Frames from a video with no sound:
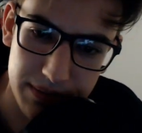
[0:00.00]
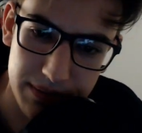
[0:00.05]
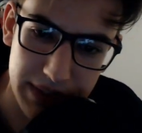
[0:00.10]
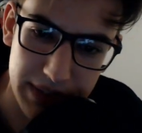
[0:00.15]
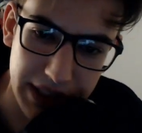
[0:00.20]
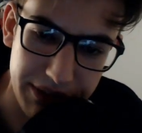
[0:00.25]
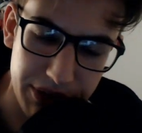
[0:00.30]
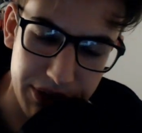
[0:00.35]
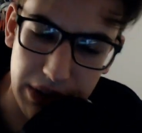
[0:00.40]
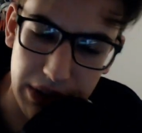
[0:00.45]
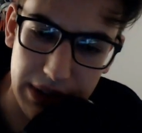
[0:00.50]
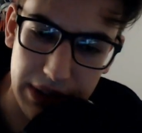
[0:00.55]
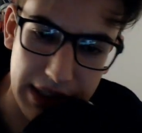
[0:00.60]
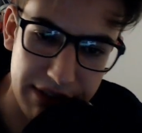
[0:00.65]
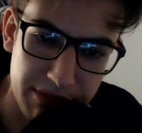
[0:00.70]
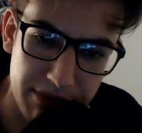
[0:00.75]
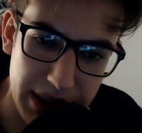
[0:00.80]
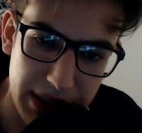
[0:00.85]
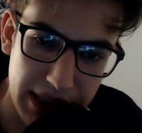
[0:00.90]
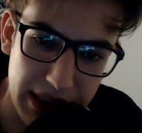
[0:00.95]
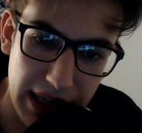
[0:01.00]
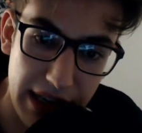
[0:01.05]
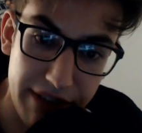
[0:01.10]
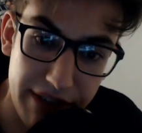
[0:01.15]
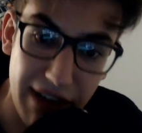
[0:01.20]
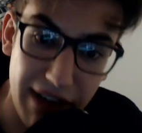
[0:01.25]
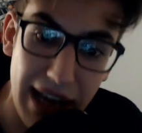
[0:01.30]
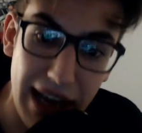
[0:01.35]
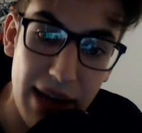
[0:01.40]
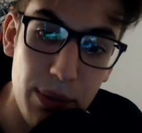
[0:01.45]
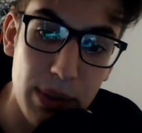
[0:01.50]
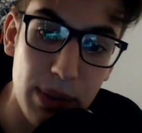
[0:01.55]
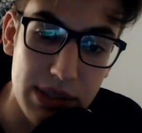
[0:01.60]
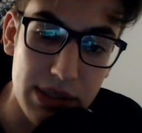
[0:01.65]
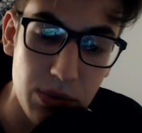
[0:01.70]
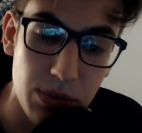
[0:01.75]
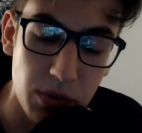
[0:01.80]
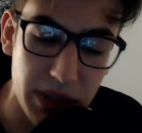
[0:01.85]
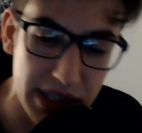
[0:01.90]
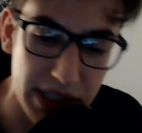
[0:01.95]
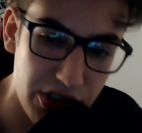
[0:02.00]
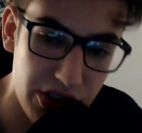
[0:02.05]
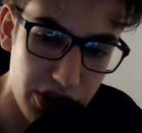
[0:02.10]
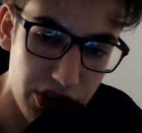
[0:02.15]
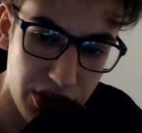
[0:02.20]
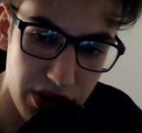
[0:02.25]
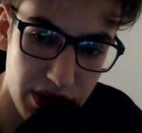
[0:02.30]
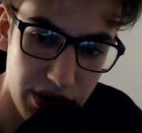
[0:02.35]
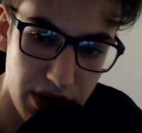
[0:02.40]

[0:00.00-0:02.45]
If you don't have money, if I was rich,